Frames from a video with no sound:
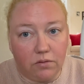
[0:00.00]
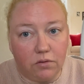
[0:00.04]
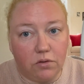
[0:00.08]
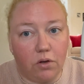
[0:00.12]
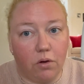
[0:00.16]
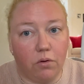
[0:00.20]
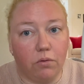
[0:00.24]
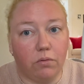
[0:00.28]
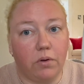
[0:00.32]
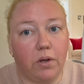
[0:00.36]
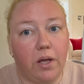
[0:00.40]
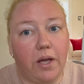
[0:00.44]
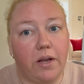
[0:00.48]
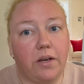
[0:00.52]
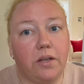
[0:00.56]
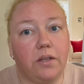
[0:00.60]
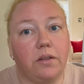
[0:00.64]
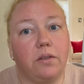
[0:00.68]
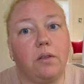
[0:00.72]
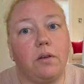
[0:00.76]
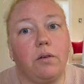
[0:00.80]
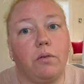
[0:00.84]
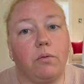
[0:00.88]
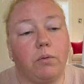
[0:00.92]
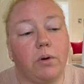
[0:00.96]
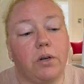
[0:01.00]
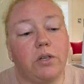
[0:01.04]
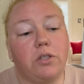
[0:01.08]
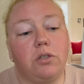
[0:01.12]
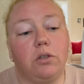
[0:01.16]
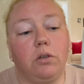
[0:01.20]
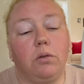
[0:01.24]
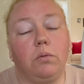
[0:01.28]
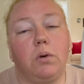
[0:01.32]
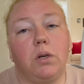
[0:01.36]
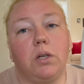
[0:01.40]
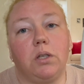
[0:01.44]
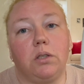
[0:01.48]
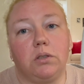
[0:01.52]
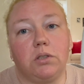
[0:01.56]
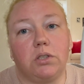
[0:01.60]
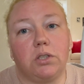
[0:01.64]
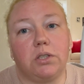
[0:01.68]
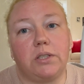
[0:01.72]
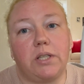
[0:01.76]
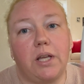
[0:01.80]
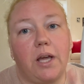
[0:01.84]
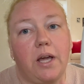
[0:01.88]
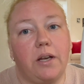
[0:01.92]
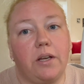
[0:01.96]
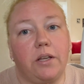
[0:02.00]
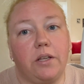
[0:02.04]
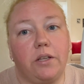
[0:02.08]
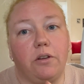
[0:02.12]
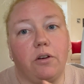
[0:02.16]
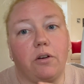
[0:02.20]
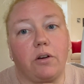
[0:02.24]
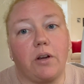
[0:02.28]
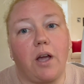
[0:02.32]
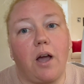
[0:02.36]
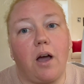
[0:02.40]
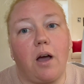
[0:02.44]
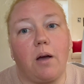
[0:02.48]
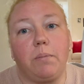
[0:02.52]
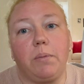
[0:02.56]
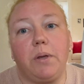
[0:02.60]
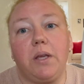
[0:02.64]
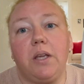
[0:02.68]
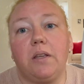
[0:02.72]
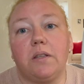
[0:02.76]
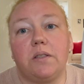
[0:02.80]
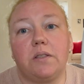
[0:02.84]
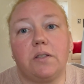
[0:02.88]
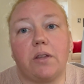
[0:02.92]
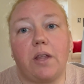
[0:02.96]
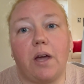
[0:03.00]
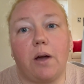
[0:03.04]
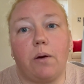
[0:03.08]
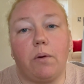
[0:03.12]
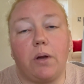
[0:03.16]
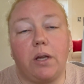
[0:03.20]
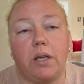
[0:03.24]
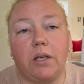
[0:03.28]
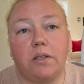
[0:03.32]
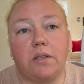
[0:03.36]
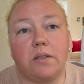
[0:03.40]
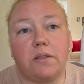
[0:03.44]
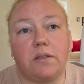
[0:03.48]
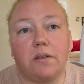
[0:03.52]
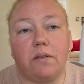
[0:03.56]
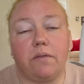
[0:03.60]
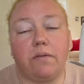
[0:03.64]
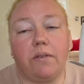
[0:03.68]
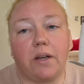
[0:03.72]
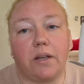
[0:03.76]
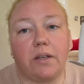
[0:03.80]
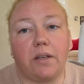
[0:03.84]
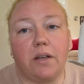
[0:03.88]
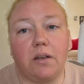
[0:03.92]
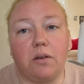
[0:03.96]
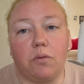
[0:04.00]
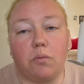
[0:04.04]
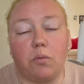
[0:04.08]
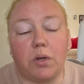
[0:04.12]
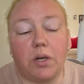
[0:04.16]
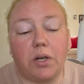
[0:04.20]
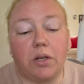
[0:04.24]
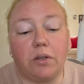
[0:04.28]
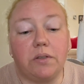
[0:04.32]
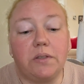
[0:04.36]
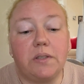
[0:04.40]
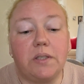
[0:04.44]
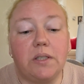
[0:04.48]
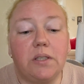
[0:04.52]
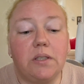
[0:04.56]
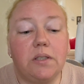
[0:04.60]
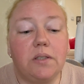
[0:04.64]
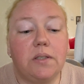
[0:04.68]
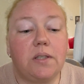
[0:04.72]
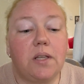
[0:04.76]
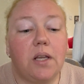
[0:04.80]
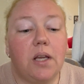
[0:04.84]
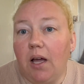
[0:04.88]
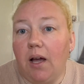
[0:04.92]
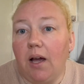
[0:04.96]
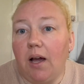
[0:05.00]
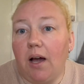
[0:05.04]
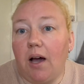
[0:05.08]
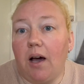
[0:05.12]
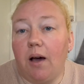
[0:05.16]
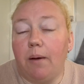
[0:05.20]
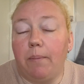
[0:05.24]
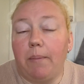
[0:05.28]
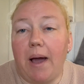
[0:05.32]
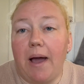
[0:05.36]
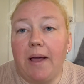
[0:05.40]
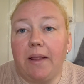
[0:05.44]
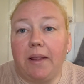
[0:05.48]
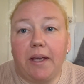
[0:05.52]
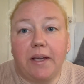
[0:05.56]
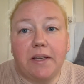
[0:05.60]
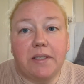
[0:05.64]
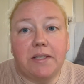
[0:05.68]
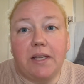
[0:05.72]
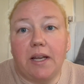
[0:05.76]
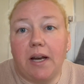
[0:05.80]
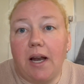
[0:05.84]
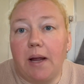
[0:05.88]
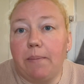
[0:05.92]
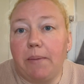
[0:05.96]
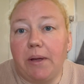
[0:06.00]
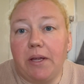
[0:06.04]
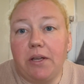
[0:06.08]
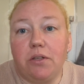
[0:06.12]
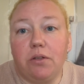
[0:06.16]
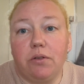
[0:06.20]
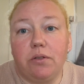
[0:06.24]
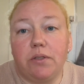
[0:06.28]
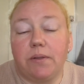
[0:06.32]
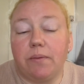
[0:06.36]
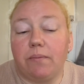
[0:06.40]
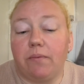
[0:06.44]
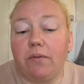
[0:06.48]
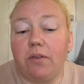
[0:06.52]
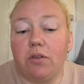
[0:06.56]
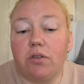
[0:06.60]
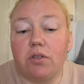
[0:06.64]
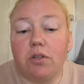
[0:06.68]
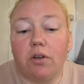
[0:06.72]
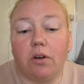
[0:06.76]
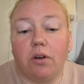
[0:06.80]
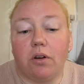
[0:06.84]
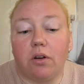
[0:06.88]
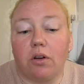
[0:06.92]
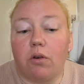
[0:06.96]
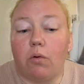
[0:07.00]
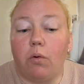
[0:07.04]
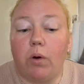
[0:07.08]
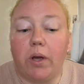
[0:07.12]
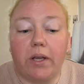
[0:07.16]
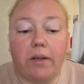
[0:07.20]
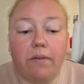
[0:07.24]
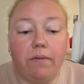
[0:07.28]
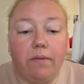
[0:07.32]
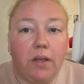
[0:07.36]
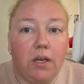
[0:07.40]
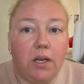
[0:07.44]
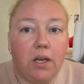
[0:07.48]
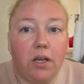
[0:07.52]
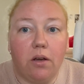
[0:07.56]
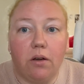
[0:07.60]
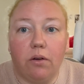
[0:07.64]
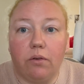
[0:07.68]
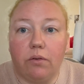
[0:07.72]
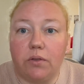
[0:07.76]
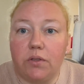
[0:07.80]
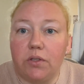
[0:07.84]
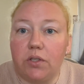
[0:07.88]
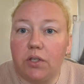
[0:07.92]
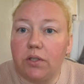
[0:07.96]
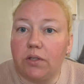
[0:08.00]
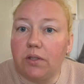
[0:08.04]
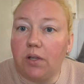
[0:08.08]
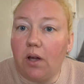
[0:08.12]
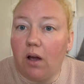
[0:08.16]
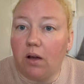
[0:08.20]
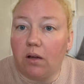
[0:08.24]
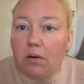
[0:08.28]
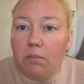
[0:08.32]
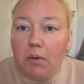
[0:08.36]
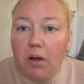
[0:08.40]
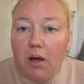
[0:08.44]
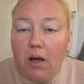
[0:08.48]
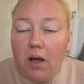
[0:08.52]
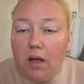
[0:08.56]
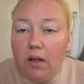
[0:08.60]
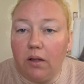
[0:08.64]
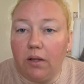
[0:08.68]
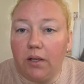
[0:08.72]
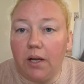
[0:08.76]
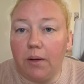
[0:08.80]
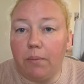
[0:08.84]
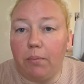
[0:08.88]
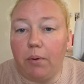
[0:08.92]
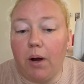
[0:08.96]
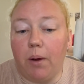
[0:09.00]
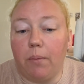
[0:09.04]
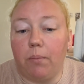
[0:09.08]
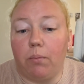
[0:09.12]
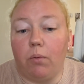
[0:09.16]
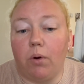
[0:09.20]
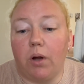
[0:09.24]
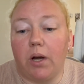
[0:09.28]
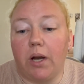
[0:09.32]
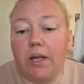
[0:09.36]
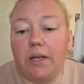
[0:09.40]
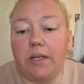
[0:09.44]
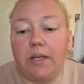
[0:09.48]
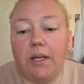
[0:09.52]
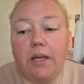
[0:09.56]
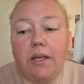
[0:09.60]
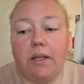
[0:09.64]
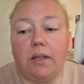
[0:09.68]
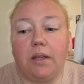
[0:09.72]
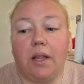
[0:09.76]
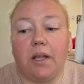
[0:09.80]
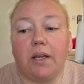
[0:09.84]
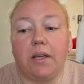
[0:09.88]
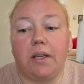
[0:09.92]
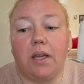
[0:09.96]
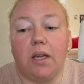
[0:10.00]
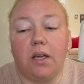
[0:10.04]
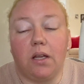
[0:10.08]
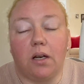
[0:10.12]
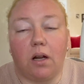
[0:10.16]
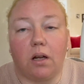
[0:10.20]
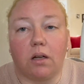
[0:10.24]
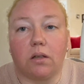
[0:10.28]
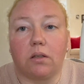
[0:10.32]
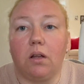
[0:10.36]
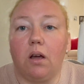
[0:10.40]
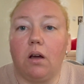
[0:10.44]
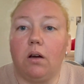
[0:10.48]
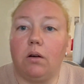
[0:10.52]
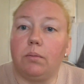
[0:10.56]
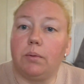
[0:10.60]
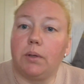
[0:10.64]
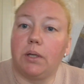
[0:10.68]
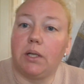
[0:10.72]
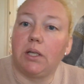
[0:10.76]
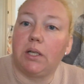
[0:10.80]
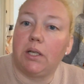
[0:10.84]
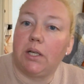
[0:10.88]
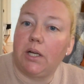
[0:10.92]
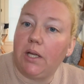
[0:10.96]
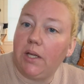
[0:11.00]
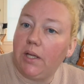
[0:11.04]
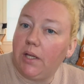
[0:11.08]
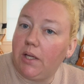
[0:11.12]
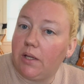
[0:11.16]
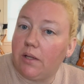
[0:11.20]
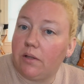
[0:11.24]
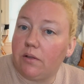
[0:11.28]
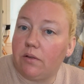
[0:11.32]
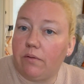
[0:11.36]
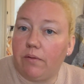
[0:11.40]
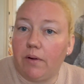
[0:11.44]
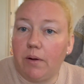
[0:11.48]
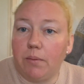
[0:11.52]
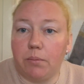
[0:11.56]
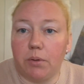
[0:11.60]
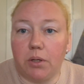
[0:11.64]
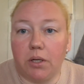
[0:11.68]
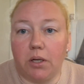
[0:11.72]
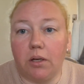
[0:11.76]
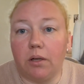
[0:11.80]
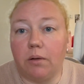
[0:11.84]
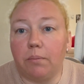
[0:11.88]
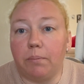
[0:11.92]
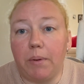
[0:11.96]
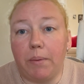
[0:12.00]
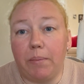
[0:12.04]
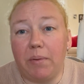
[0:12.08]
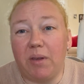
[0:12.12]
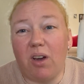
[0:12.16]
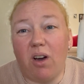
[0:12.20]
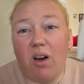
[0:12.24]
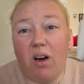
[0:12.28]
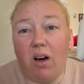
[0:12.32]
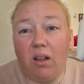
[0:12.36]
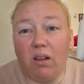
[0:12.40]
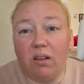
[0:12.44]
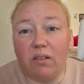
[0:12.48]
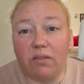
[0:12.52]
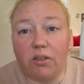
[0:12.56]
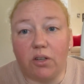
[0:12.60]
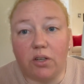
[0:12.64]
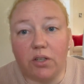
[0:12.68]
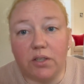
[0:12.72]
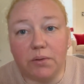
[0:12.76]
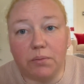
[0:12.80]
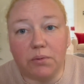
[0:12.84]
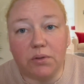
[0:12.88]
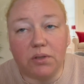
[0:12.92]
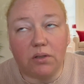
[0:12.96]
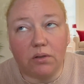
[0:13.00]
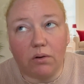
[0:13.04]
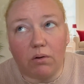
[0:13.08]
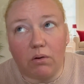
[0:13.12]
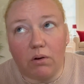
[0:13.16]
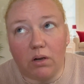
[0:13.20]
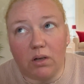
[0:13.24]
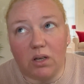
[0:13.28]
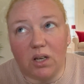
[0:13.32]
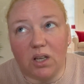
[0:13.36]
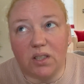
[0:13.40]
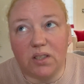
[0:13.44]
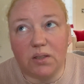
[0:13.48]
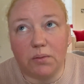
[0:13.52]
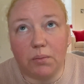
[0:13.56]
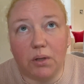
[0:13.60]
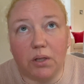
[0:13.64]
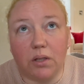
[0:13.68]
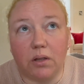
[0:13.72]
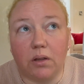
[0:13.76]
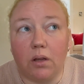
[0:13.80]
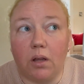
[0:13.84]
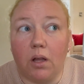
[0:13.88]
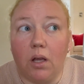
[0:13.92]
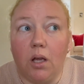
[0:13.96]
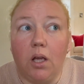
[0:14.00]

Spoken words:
Don't edit the original one, just edit your copy so that way it doesn't affect anyone else's. Like I said, I may do some future quick videos just talking about holiday prep, what I did like in October and November, maybe a haul of Christmas decor next month.